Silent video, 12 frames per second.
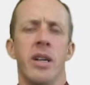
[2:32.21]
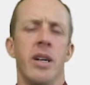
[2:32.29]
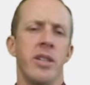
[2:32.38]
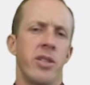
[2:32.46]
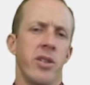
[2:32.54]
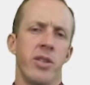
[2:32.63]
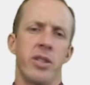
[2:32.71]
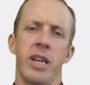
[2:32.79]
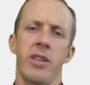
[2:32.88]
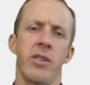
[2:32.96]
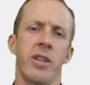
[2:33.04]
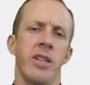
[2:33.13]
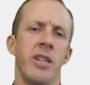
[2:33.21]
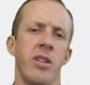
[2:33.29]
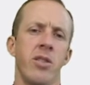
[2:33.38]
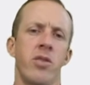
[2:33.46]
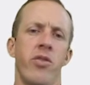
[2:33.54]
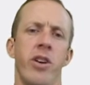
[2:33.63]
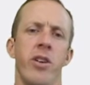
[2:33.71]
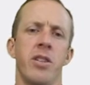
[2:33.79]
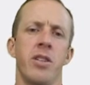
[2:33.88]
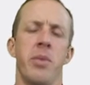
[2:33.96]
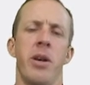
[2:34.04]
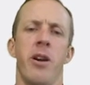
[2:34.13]
And so the cycle continues: fear,
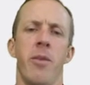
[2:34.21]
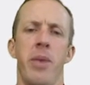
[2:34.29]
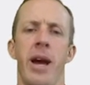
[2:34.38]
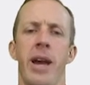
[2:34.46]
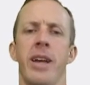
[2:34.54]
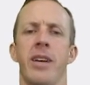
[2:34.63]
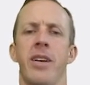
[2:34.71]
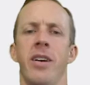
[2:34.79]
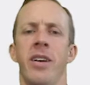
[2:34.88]
despair, panic,